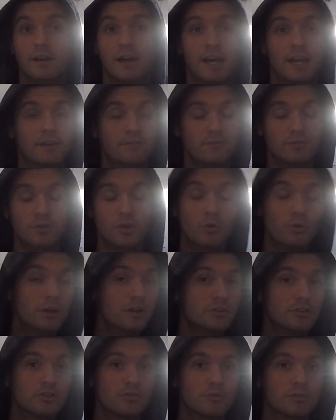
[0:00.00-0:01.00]
I have no
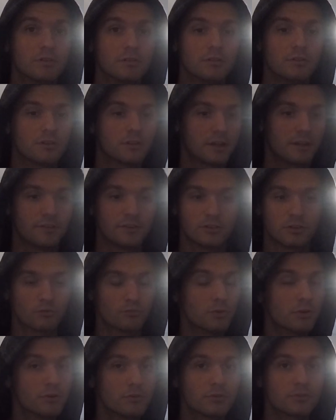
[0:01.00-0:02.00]
issues with the look. I think the
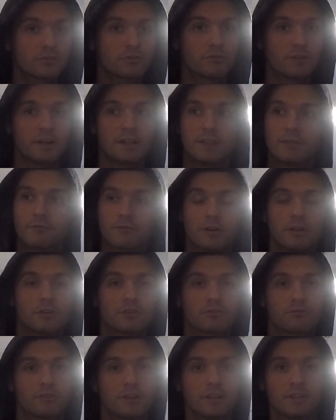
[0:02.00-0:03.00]
rear looks great. The front
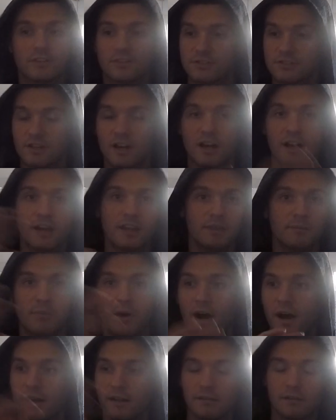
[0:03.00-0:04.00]
looks great. The side, the
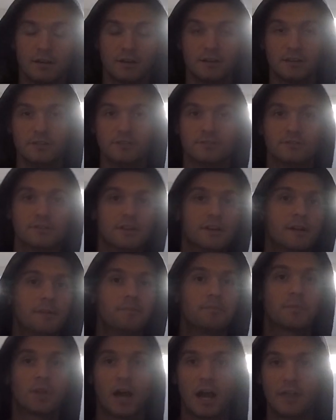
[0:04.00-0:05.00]
body lines,
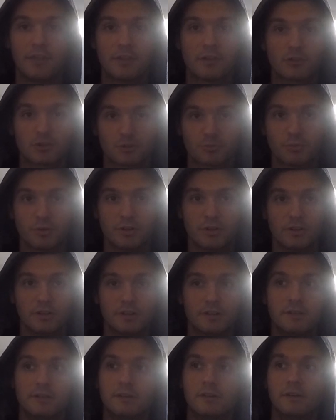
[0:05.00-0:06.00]
I think looks pretty
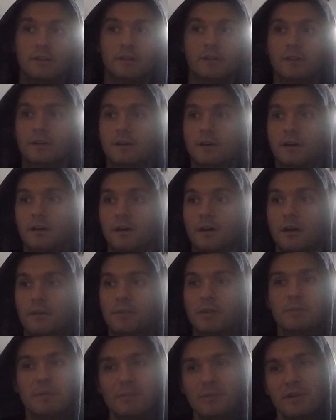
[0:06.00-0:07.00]
good. There
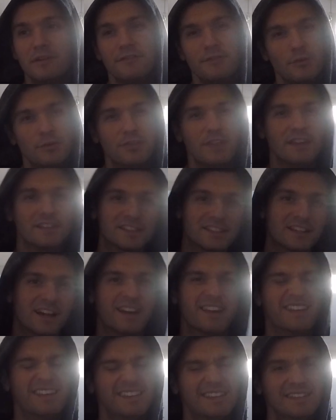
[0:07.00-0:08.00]
may be a few things that
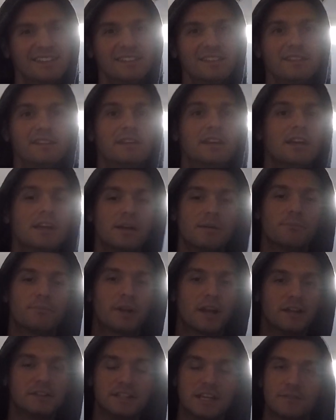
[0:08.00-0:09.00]
kind of
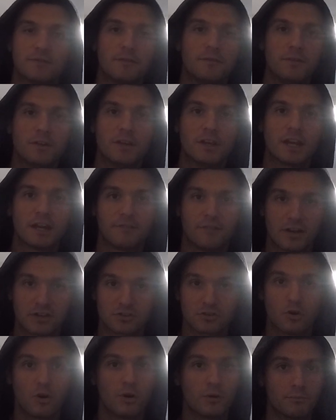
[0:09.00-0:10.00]
but I definitely feel like if I
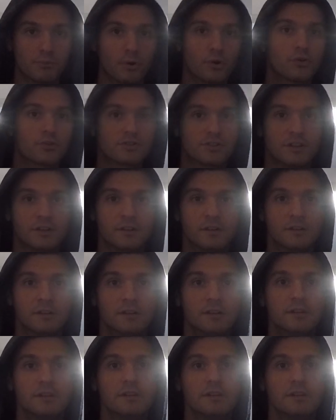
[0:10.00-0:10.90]
saw it in person,